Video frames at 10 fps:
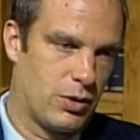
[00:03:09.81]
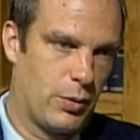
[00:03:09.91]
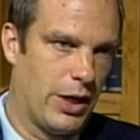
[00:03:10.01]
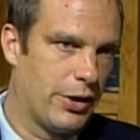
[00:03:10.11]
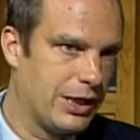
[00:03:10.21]

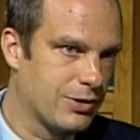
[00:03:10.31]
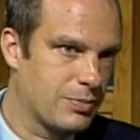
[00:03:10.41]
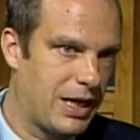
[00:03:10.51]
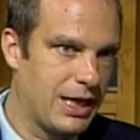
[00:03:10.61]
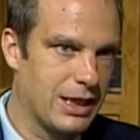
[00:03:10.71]
wealthy
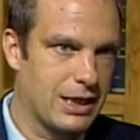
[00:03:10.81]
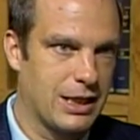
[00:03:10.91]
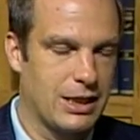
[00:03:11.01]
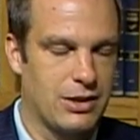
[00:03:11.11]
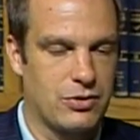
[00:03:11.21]
Hispanic
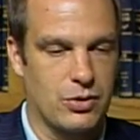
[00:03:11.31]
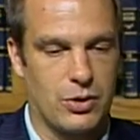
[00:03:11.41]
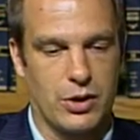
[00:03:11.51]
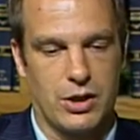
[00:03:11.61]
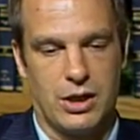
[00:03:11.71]
kids
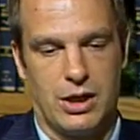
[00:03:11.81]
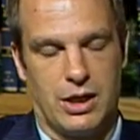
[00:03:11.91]
or